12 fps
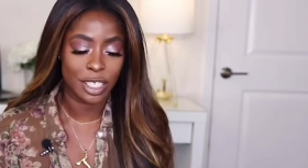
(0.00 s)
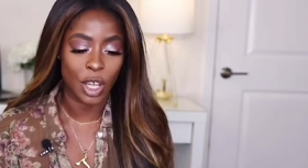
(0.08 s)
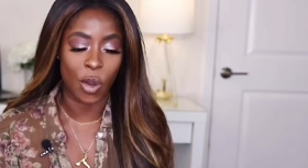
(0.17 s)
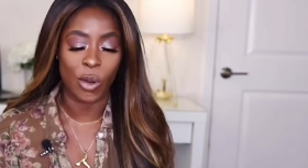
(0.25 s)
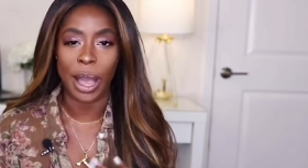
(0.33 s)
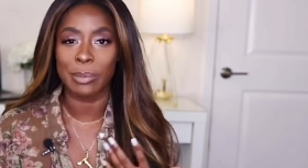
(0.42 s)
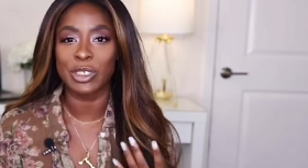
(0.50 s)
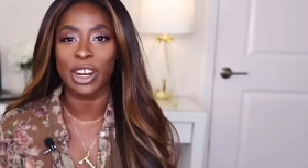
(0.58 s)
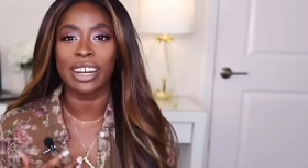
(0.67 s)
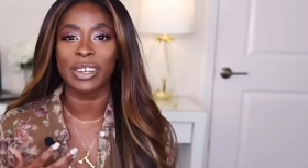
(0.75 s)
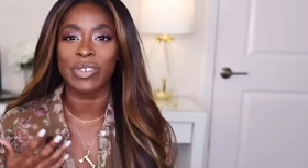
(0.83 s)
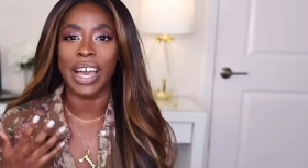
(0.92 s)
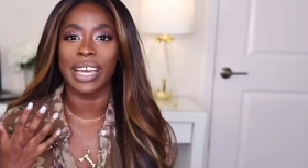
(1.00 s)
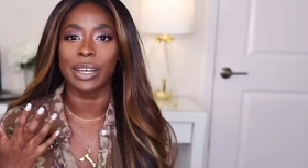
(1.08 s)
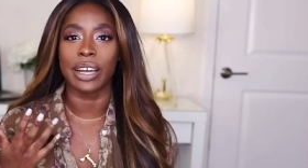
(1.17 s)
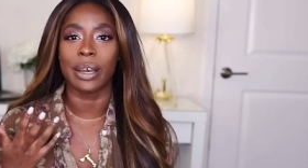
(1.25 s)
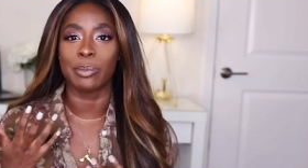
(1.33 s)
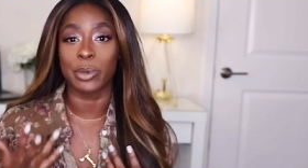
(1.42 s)
So I'm trying to
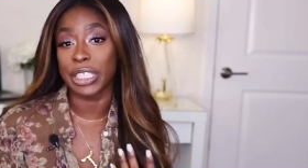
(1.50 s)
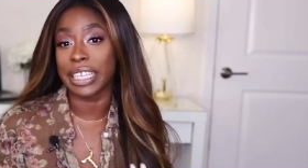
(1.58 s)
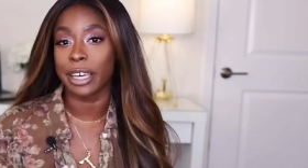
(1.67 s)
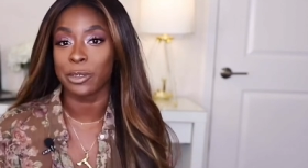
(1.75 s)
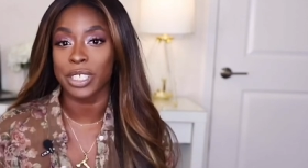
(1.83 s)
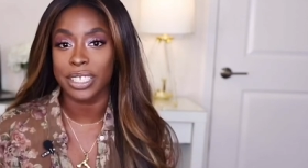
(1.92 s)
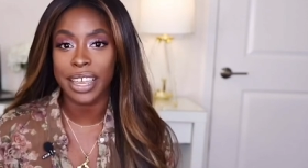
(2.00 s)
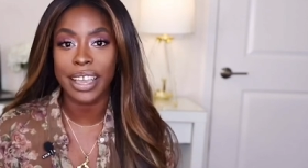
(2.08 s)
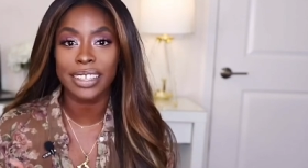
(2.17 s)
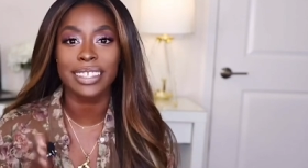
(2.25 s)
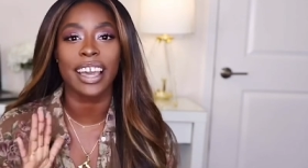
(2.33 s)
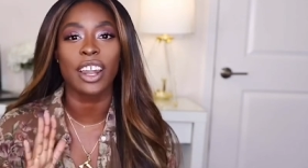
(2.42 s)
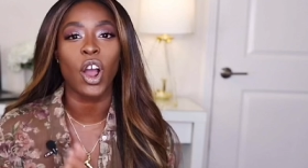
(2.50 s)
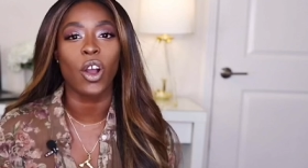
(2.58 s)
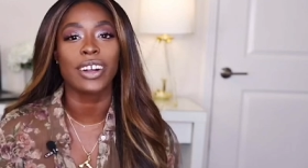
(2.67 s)
find really healthy snacks that